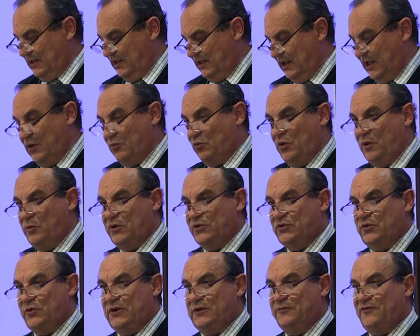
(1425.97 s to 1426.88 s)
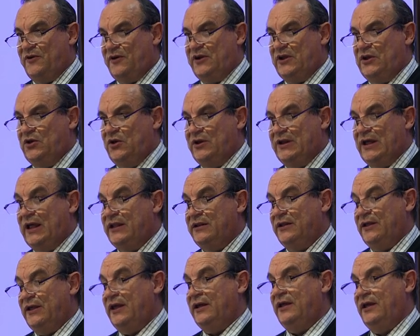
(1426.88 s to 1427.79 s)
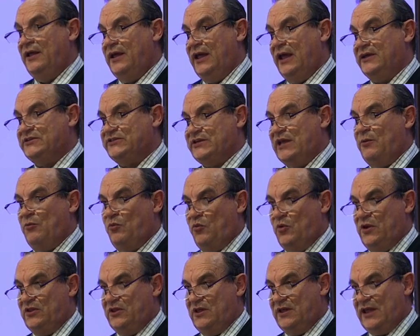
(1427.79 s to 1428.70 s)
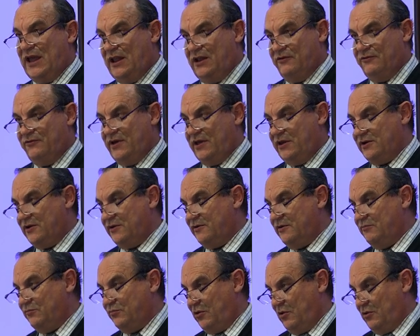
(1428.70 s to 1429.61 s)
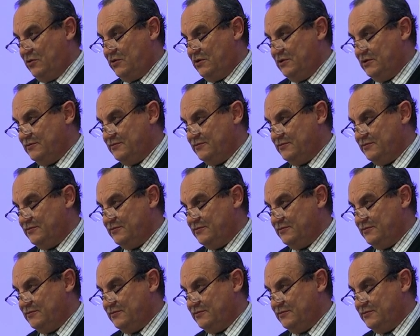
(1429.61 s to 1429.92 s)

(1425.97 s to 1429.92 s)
And we were doing very good, on, um, except when the elevator broke.